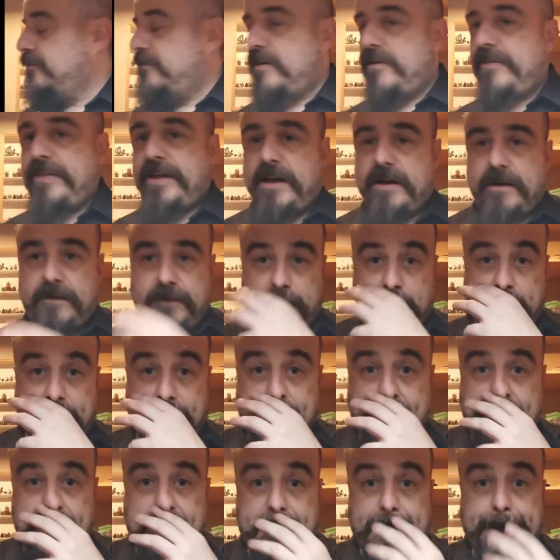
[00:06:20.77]
throw that over
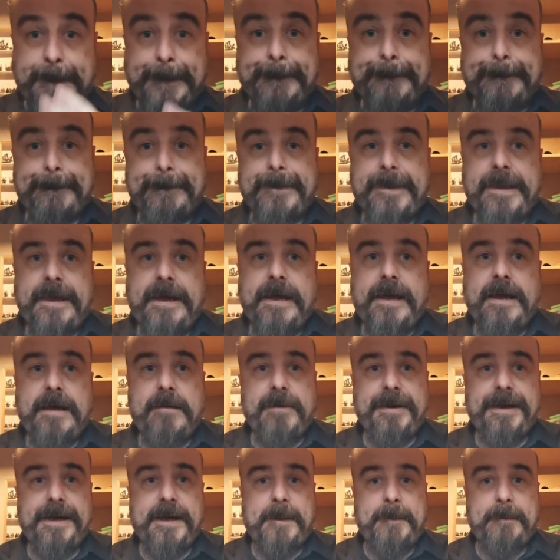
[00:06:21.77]
there. Uh,
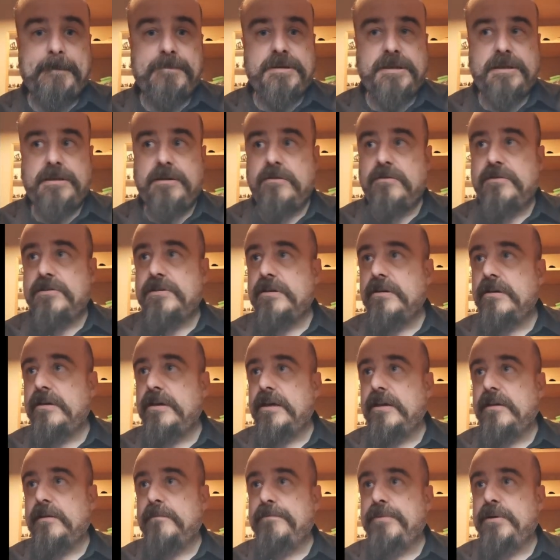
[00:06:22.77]
my computer
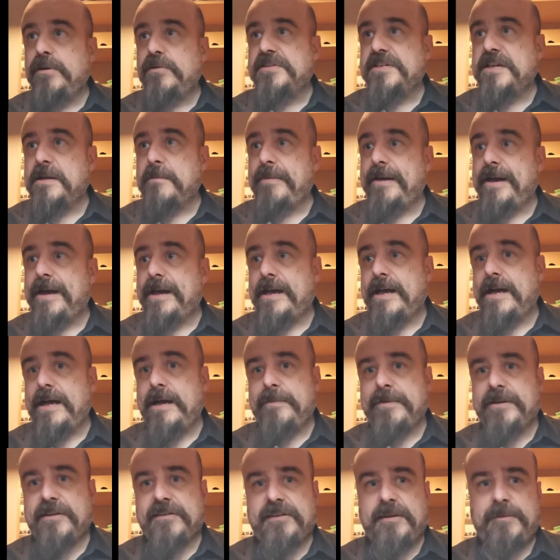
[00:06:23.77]
is booting back
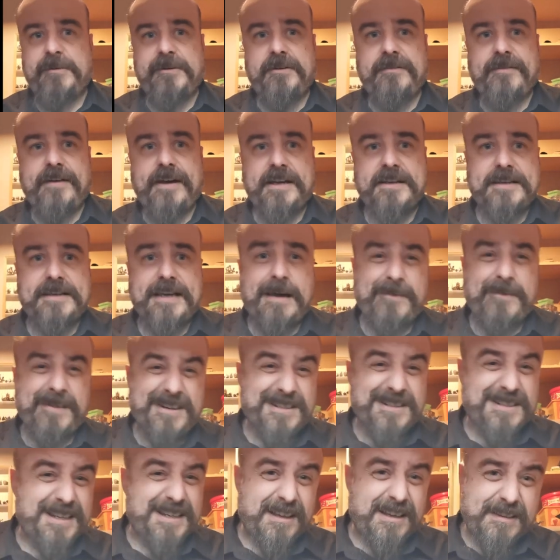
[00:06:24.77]
up. It seems to have had a
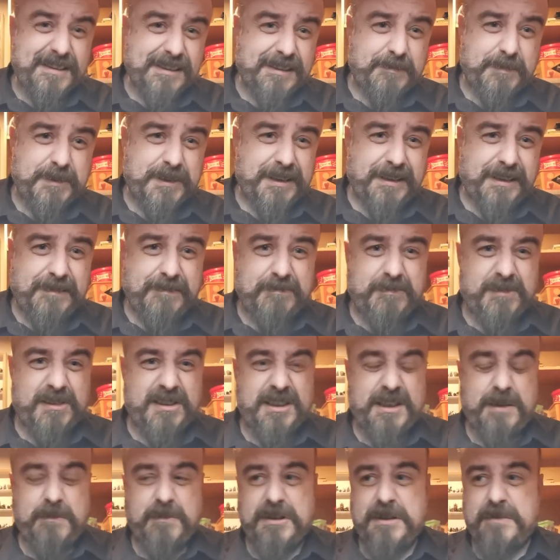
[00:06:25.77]
damaged disk but
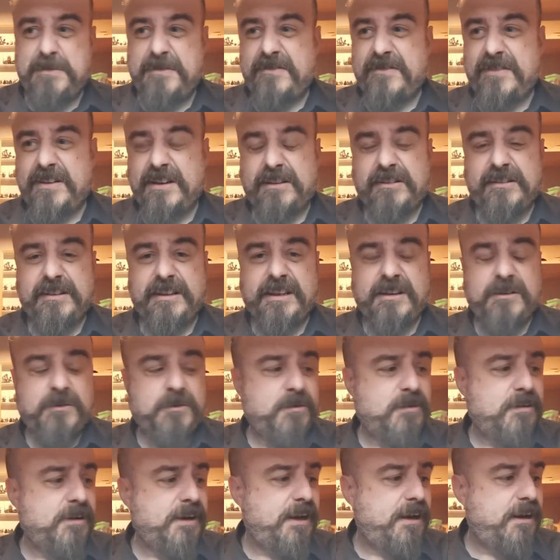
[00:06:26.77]
seems to be fixing it
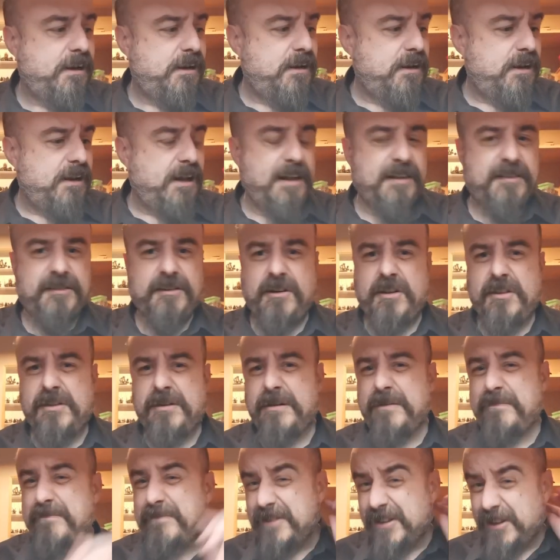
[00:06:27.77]
all right. It's not
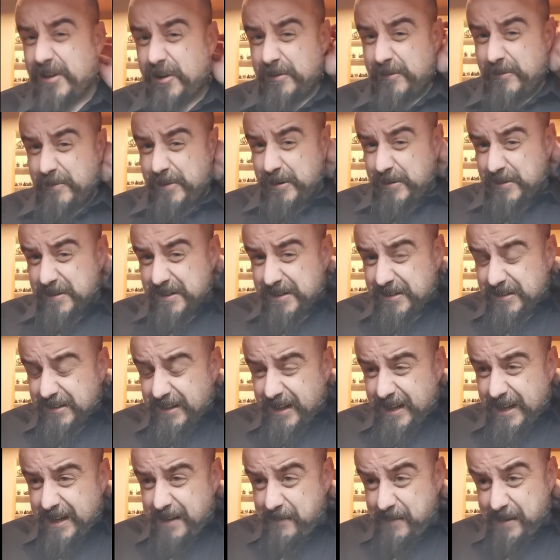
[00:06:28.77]
the not the root
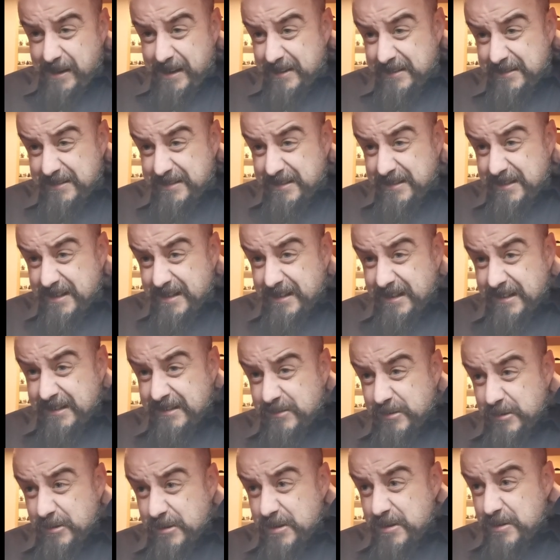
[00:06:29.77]
disk anyway. It's just an
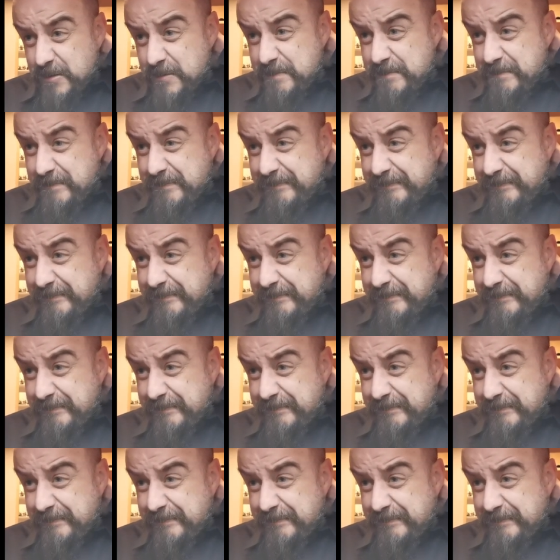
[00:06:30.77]
external.